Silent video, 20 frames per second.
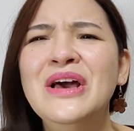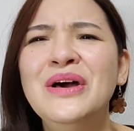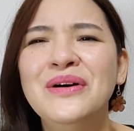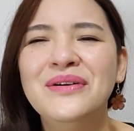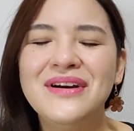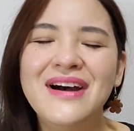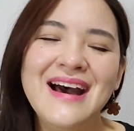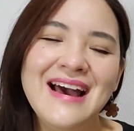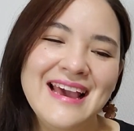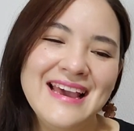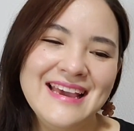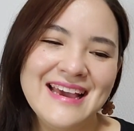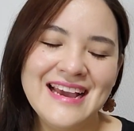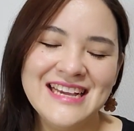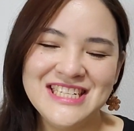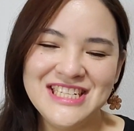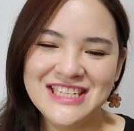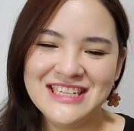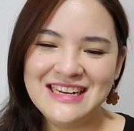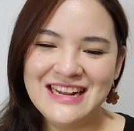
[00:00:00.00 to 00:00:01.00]
Why? I
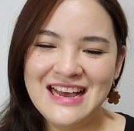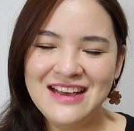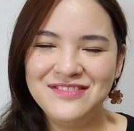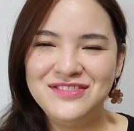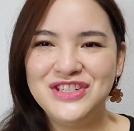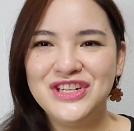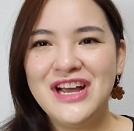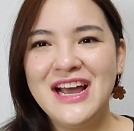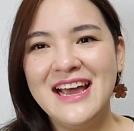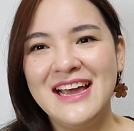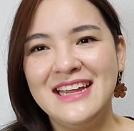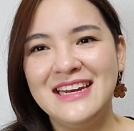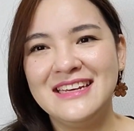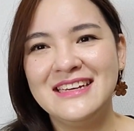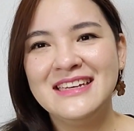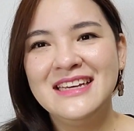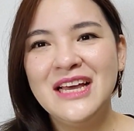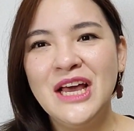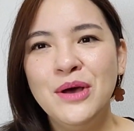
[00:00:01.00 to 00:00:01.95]
shouldn't have tried.